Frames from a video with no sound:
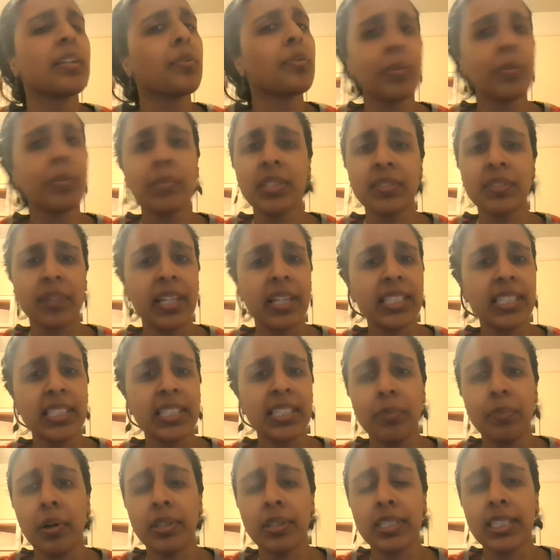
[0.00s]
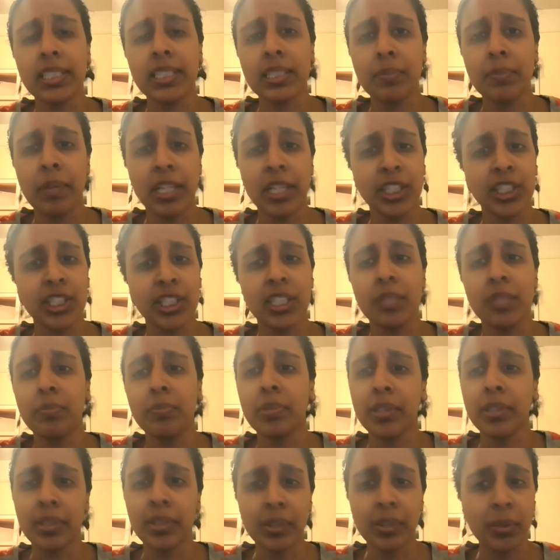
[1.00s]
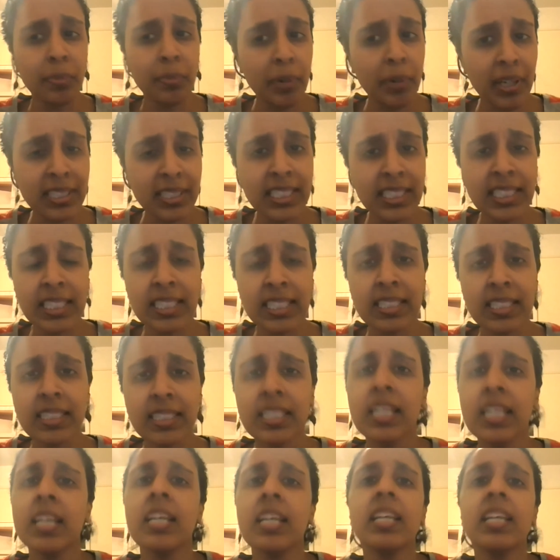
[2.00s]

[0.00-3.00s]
women's rights and participation in political processes,